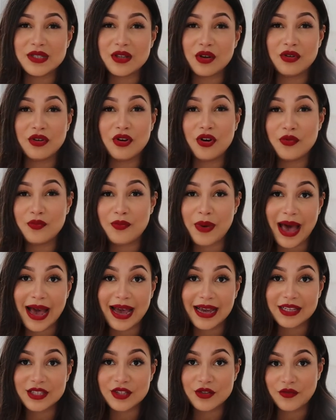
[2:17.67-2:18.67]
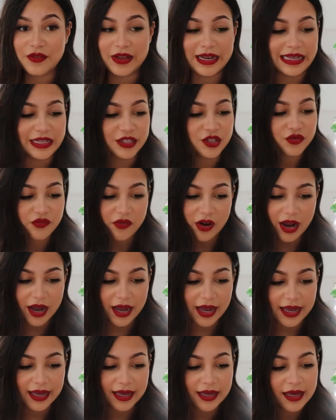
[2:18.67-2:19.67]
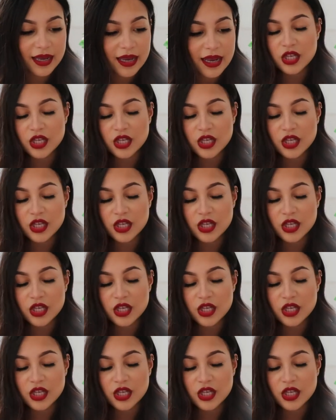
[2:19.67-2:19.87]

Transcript: don't go back to feeling dry.